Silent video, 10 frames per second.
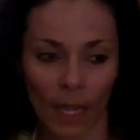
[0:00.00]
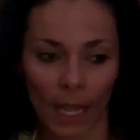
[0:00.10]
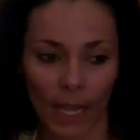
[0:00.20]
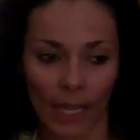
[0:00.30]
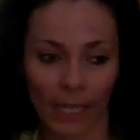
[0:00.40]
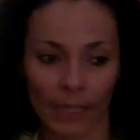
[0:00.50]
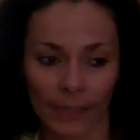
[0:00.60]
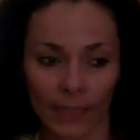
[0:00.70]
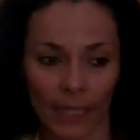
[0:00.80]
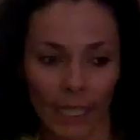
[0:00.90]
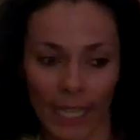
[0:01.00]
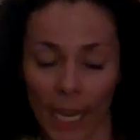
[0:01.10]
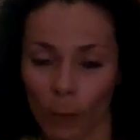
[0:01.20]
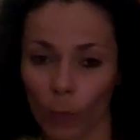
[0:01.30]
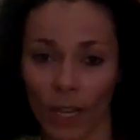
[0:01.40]
and he
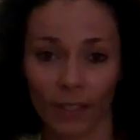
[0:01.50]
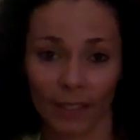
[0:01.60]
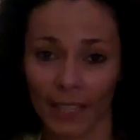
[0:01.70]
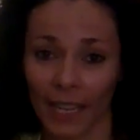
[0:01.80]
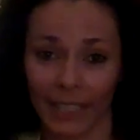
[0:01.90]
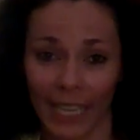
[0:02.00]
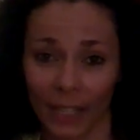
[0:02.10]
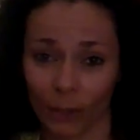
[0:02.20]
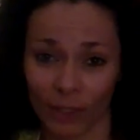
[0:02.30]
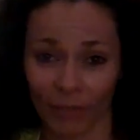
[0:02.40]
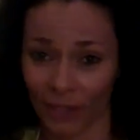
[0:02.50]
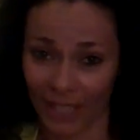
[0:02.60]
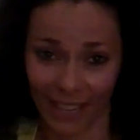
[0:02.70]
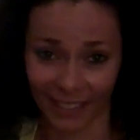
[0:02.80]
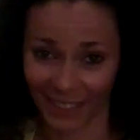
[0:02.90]
came right to San Diego the
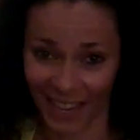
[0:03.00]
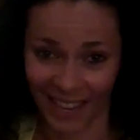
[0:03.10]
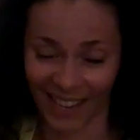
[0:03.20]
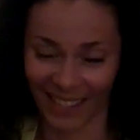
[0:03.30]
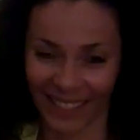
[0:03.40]
very next day.